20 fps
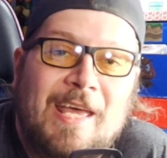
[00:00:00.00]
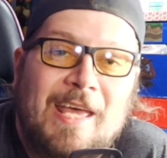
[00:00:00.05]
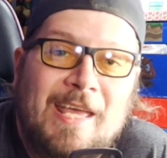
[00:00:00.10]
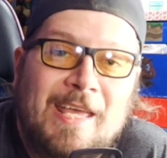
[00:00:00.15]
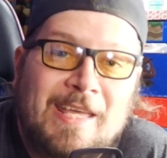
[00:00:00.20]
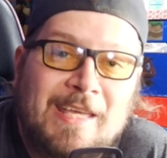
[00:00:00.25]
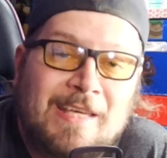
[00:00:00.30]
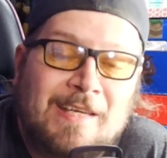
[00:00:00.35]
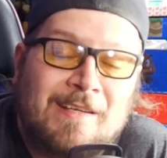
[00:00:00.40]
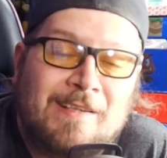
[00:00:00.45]

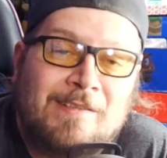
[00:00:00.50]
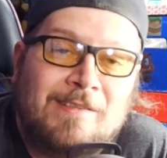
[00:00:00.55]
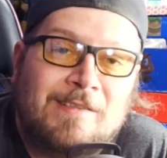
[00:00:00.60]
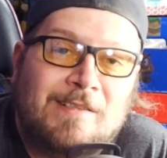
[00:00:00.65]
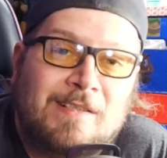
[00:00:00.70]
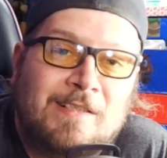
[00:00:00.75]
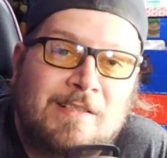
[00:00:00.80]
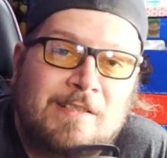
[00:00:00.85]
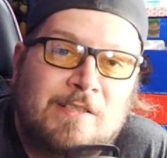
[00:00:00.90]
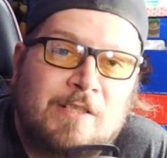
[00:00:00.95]
And
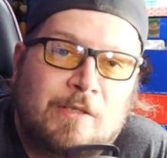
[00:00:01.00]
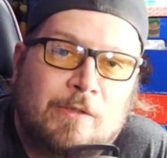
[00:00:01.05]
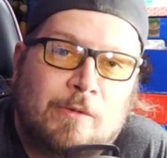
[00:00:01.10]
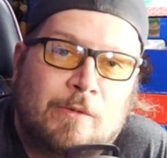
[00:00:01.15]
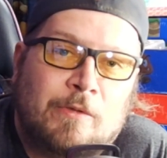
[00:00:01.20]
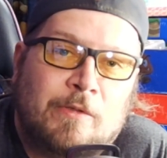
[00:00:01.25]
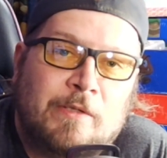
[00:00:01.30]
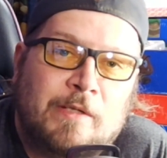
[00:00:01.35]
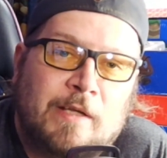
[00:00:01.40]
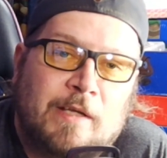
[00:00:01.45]

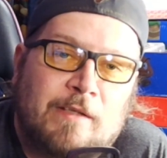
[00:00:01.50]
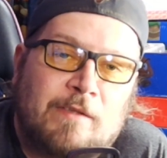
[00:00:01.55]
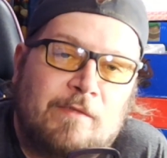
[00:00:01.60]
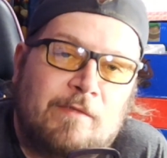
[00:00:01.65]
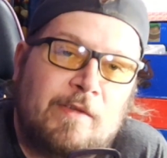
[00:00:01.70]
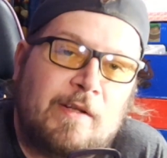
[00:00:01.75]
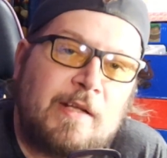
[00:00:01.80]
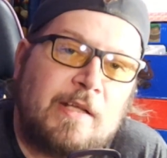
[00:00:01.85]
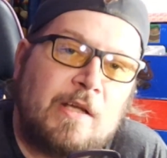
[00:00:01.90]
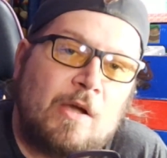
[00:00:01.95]
until the next
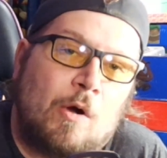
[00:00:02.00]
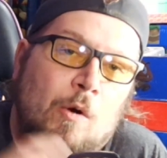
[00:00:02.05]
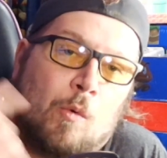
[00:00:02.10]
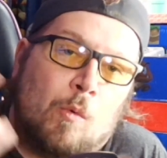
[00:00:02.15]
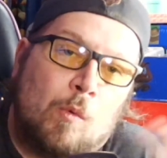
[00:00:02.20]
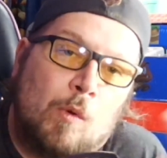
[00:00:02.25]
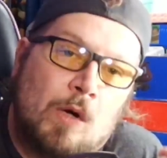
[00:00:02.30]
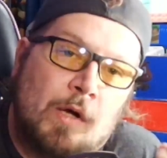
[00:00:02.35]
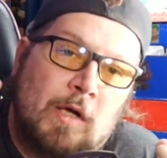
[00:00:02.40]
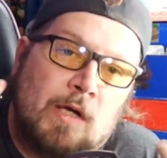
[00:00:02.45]

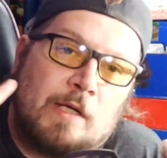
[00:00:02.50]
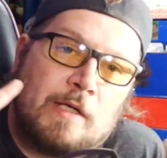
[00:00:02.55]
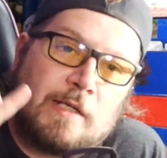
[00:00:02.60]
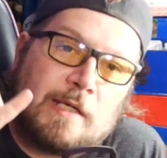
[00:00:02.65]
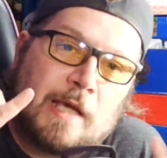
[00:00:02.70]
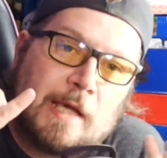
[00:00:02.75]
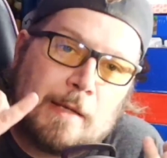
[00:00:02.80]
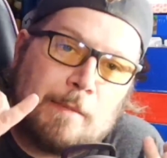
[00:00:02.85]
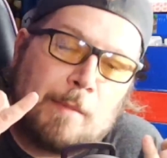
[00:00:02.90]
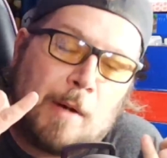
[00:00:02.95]
video,
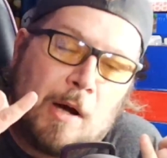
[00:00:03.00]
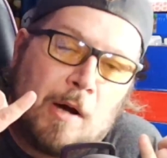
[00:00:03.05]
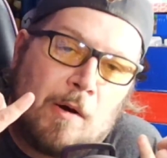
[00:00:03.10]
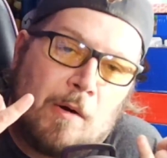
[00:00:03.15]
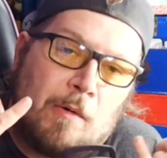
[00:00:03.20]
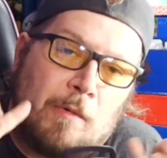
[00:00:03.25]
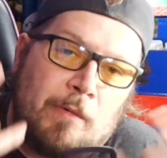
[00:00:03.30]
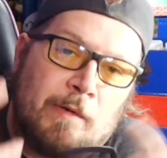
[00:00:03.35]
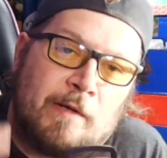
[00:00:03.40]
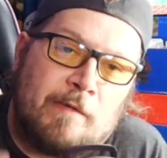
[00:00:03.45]
game
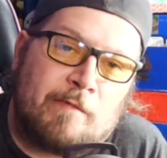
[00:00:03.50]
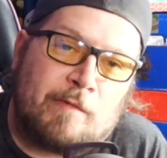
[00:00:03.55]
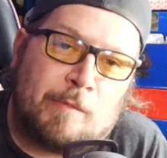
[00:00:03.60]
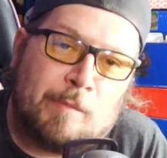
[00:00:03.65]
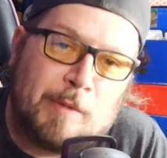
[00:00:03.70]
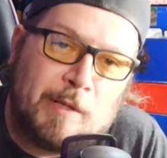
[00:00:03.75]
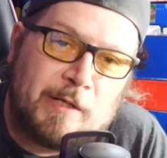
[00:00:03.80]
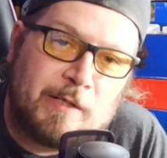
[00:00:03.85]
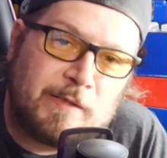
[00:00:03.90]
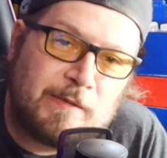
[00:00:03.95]
on,
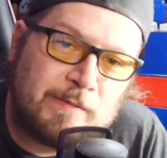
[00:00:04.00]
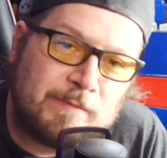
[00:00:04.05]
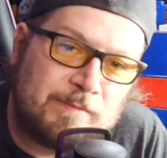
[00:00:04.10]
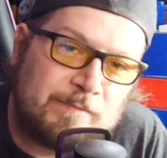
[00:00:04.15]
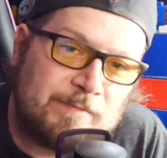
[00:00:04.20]
everybody.